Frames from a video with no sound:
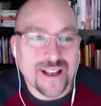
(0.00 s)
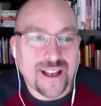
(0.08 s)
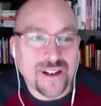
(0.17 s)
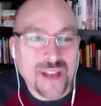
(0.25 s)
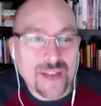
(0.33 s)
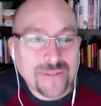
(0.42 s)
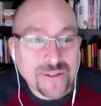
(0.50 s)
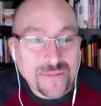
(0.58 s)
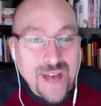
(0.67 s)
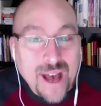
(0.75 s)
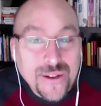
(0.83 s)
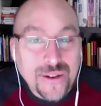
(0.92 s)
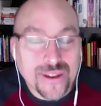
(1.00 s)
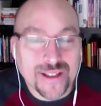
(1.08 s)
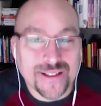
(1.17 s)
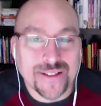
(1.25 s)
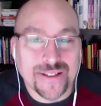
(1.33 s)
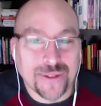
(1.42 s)
And you have to value
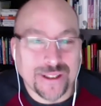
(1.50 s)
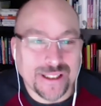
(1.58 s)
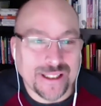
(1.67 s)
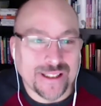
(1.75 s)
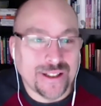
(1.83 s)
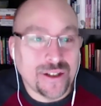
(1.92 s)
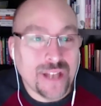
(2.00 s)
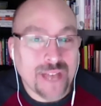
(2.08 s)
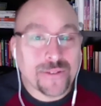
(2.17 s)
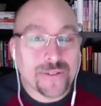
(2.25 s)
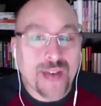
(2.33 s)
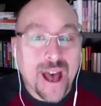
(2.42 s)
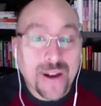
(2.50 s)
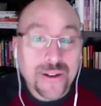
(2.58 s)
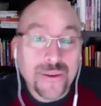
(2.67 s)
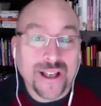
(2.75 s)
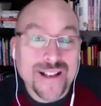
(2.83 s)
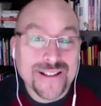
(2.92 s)
things differently. You have to value
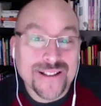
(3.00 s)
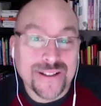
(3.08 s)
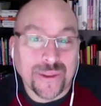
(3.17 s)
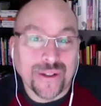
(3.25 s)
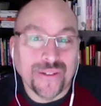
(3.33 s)
a customer.